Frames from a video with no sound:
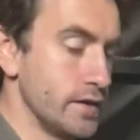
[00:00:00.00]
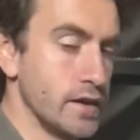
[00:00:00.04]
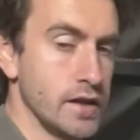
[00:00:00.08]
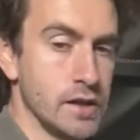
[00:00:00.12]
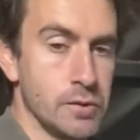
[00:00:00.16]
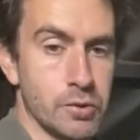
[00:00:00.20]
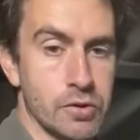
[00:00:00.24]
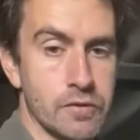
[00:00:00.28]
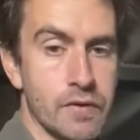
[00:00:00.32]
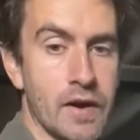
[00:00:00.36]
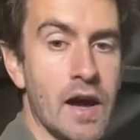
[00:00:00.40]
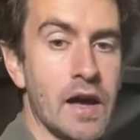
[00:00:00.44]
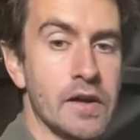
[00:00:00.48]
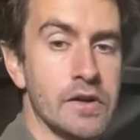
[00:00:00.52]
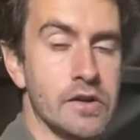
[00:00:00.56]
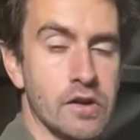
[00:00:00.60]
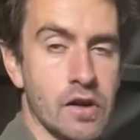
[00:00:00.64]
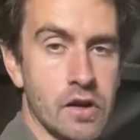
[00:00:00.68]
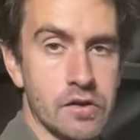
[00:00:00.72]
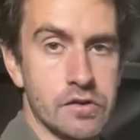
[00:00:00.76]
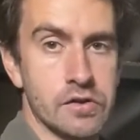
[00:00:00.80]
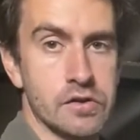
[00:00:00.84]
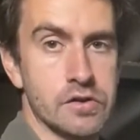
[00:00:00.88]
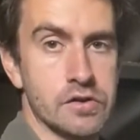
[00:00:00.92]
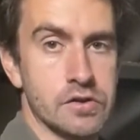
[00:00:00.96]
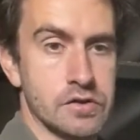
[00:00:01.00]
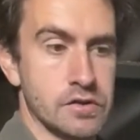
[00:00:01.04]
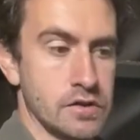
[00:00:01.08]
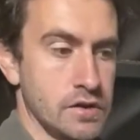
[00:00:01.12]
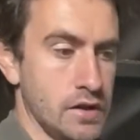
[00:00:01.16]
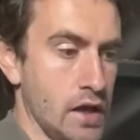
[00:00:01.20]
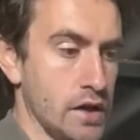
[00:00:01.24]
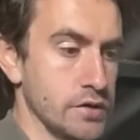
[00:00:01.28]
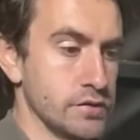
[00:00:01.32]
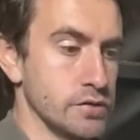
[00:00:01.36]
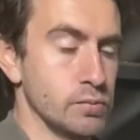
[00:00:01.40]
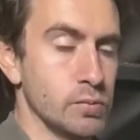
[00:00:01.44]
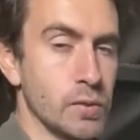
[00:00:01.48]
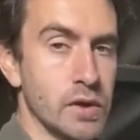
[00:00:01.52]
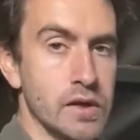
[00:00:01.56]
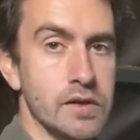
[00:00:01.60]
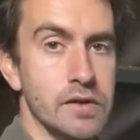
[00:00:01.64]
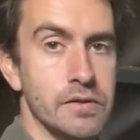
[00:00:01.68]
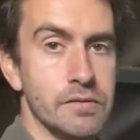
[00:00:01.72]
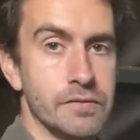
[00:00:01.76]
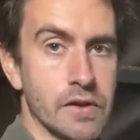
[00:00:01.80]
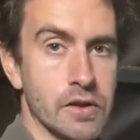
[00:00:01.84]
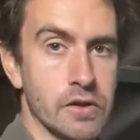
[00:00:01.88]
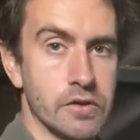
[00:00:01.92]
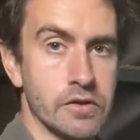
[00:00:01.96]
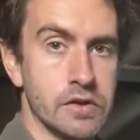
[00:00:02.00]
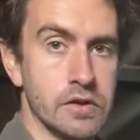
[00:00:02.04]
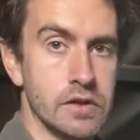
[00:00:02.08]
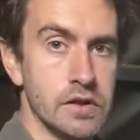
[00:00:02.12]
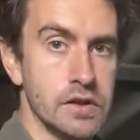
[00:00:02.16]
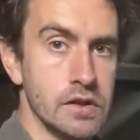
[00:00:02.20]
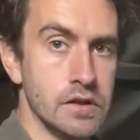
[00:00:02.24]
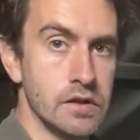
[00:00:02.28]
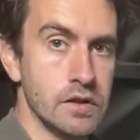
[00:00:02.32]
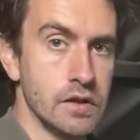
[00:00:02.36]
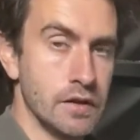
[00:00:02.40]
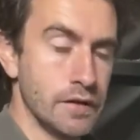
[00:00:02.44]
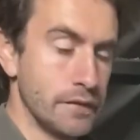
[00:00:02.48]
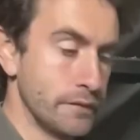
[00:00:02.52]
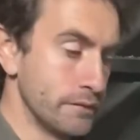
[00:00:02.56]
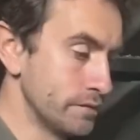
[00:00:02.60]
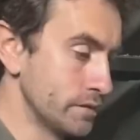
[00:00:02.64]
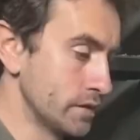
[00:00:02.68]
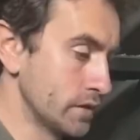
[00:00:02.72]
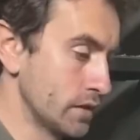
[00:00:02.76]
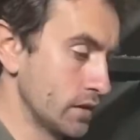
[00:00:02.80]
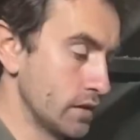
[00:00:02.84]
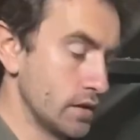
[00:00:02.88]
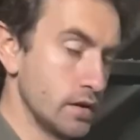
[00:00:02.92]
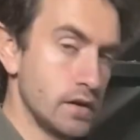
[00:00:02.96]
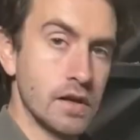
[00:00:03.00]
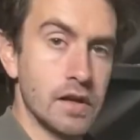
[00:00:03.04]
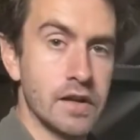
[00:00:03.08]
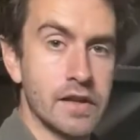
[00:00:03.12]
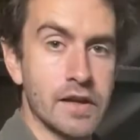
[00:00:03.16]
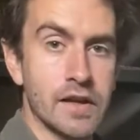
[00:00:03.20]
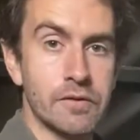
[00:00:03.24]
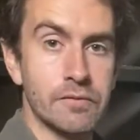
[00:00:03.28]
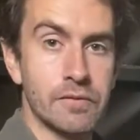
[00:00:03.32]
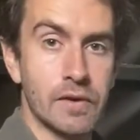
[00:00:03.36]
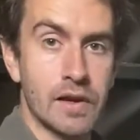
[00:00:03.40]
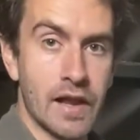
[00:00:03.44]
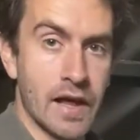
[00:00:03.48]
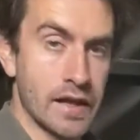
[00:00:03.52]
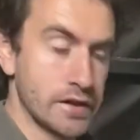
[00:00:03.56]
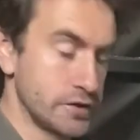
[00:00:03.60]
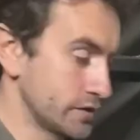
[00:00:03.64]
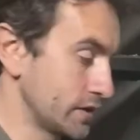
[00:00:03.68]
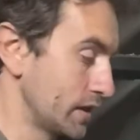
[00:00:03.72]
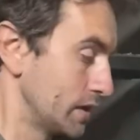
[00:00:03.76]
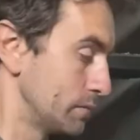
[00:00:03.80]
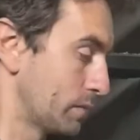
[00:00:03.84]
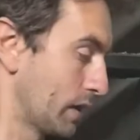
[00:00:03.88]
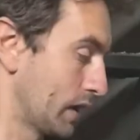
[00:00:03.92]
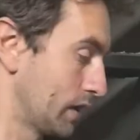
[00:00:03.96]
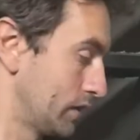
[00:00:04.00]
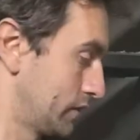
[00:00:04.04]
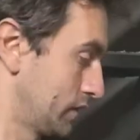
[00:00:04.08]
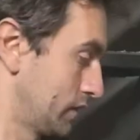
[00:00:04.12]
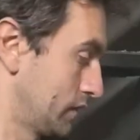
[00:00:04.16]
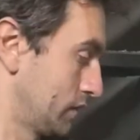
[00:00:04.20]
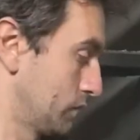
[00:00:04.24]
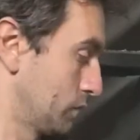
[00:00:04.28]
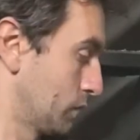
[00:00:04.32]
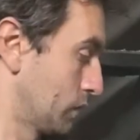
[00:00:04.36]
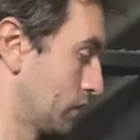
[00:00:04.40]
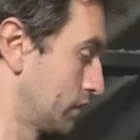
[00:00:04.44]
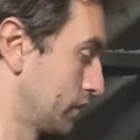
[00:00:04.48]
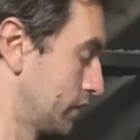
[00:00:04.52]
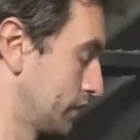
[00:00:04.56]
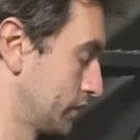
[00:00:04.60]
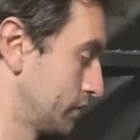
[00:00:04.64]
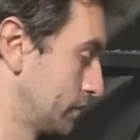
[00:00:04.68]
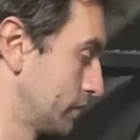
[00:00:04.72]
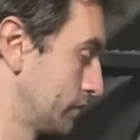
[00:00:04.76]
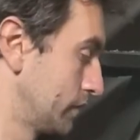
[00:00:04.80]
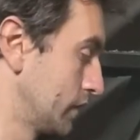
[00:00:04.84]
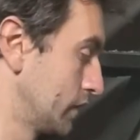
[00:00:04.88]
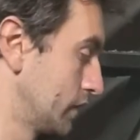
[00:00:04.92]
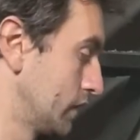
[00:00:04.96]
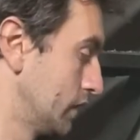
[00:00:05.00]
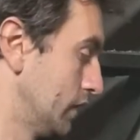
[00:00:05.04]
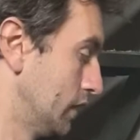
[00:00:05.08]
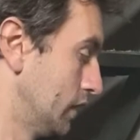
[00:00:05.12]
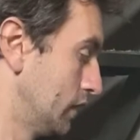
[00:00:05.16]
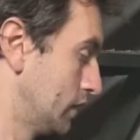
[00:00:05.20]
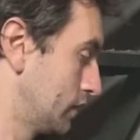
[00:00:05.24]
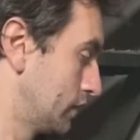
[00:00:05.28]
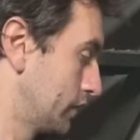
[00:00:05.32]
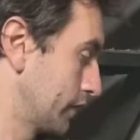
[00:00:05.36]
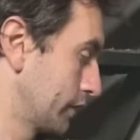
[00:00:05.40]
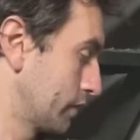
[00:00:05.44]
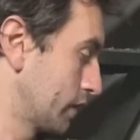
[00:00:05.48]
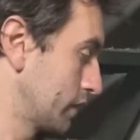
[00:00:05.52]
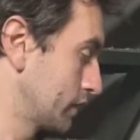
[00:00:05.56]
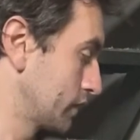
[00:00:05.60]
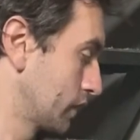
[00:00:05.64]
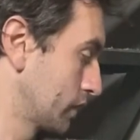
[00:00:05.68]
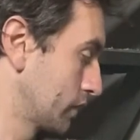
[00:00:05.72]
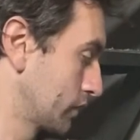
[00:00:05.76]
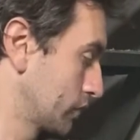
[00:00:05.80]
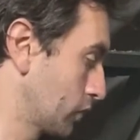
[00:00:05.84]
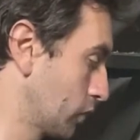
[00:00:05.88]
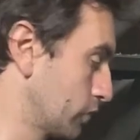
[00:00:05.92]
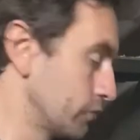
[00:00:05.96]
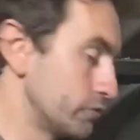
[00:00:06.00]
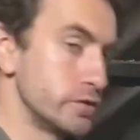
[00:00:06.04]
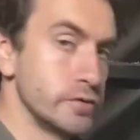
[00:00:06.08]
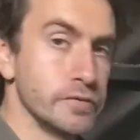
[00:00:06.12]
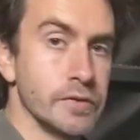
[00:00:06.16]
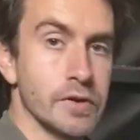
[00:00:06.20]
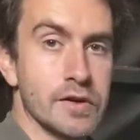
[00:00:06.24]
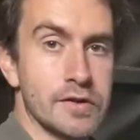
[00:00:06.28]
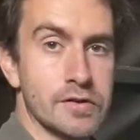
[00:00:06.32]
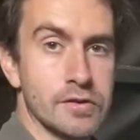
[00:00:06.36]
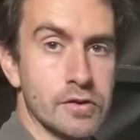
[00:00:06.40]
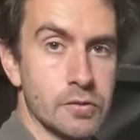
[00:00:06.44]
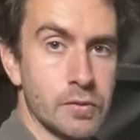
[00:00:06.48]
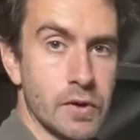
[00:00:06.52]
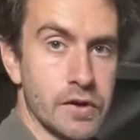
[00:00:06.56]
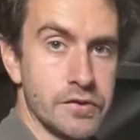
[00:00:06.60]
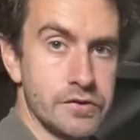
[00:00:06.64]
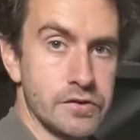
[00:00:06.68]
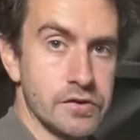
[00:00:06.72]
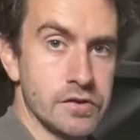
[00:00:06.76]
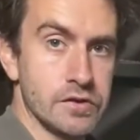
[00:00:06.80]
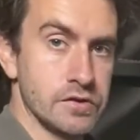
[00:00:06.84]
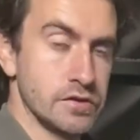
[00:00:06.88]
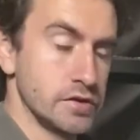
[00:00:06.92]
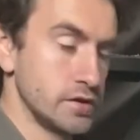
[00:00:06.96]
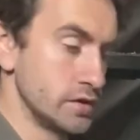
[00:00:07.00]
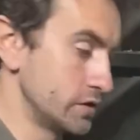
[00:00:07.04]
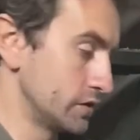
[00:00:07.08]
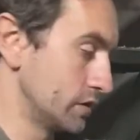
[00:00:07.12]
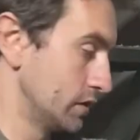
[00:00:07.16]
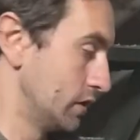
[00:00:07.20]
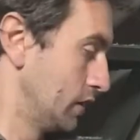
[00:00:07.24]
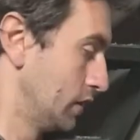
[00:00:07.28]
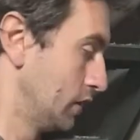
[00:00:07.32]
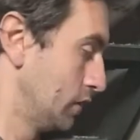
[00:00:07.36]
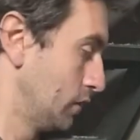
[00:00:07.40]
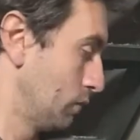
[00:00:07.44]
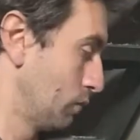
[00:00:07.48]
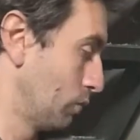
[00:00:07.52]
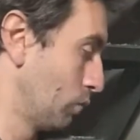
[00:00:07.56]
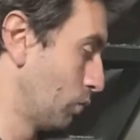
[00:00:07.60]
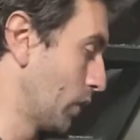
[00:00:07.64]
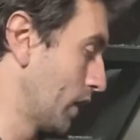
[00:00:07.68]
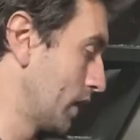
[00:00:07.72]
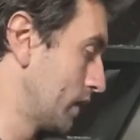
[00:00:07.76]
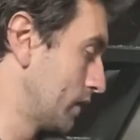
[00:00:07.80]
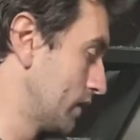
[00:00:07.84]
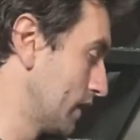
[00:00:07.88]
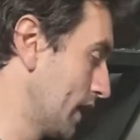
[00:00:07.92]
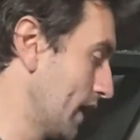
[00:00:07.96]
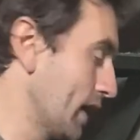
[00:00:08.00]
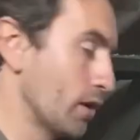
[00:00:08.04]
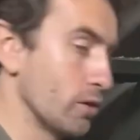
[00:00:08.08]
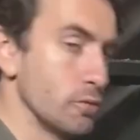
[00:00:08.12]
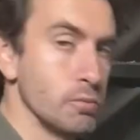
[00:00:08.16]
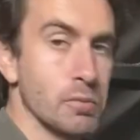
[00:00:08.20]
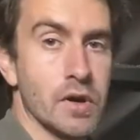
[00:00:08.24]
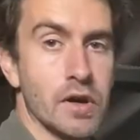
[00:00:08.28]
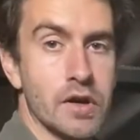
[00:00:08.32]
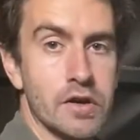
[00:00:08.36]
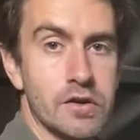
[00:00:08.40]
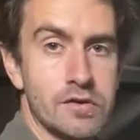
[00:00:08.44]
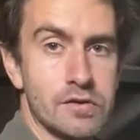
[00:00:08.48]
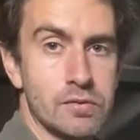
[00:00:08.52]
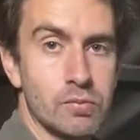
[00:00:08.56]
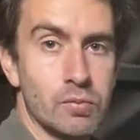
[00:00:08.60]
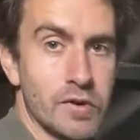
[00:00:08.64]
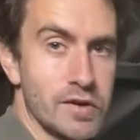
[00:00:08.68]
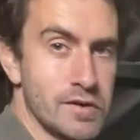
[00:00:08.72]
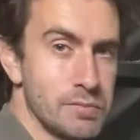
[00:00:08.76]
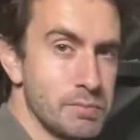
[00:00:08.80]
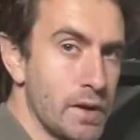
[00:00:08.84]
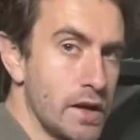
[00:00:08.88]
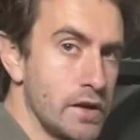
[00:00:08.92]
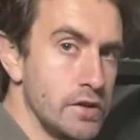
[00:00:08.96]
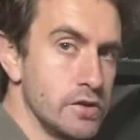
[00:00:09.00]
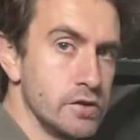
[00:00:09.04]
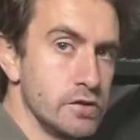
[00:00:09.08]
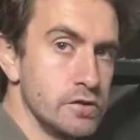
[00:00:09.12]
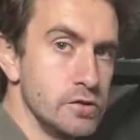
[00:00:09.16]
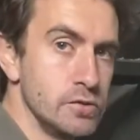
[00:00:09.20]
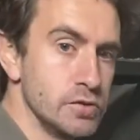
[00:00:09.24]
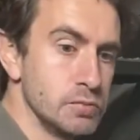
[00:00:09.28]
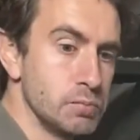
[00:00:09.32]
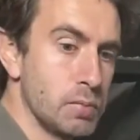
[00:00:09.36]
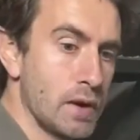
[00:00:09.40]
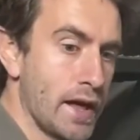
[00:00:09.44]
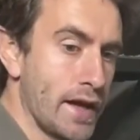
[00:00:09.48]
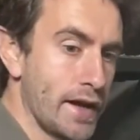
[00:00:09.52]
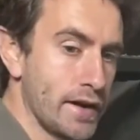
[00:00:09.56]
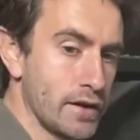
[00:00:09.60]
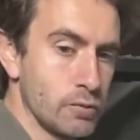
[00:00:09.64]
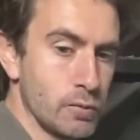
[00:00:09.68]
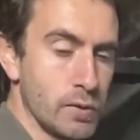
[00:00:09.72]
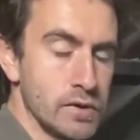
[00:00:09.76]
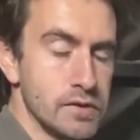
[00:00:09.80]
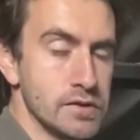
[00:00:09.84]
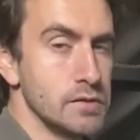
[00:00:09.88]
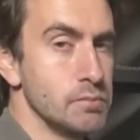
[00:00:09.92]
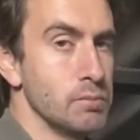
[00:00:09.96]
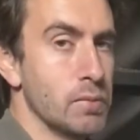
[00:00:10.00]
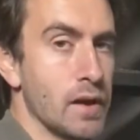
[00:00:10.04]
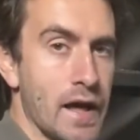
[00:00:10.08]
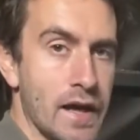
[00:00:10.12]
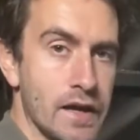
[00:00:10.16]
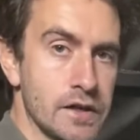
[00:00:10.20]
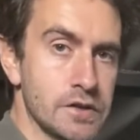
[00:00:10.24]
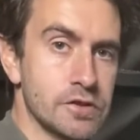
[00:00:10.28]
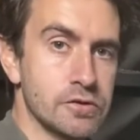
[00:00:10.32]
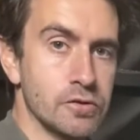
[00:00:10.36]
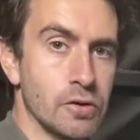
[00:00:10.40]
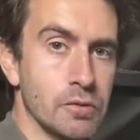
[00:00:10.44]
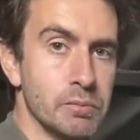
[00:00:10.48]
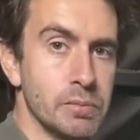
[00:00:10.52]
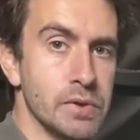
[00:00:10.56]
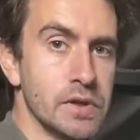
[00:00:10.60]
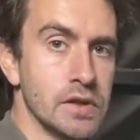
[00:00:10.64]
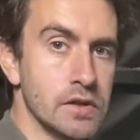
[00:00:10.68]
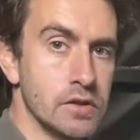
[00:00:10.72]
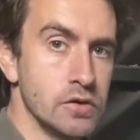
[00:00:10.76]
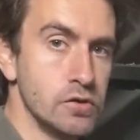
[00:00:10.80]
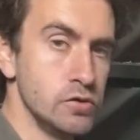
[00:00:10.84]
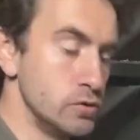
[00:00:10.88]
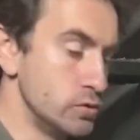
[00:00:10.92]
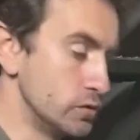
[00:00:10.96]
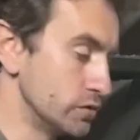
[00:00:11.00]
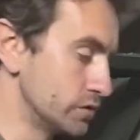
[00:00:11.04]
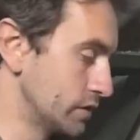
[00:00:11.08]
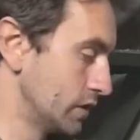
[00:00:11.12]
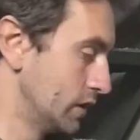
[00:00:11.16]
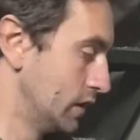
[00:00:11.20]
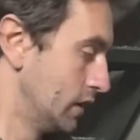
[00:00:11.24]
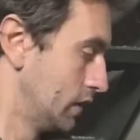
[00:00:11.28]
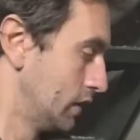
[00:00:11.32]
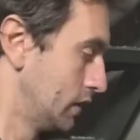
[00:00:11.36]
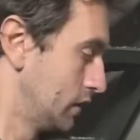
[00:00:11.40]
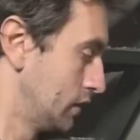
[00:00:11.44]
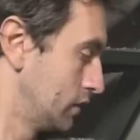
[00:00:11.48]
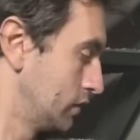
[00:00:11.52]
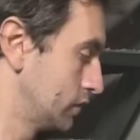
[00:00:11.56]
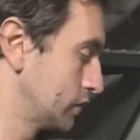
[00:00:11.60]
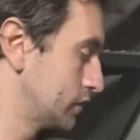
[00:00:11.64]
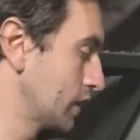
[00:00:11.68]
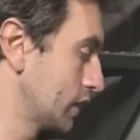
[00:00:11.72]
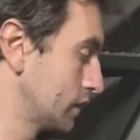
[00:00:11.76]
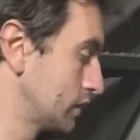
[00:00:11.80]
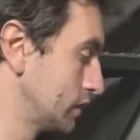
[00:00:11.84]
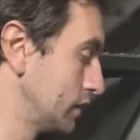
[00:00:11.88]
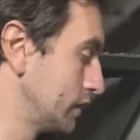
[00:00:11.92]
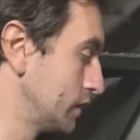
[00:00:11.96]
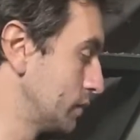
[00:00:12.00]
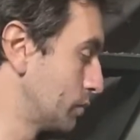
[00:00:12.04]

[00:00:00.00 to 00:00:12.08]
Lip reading: then he would have added others as and when he felt the need. And again, for landscape painting, one of the sort of the great kind of controversial questions is when and how much, which painters use black, when did black stop being used? Certainly the